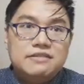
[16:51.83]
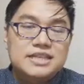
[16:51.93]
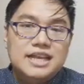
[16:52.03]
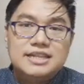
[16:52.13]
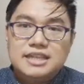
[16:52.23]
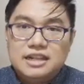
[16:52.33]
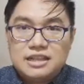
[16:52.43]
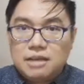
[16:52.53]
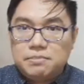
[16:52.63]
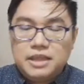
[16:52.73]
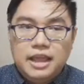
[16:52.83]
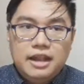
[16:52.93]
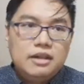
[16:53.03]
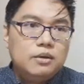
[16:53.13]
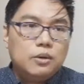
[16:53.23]
6 in the top
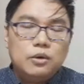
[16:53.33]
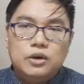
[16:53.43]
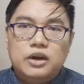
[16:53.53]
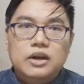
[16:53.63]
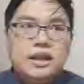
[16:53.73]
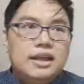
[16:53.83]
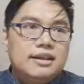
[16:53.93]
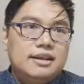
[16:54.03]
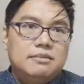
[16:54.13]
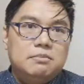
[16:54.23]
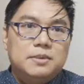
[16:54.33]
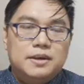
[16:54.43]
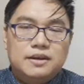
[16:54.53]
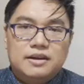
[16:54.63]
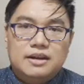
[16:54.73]
10, or
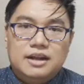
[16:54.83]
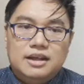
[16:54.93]
number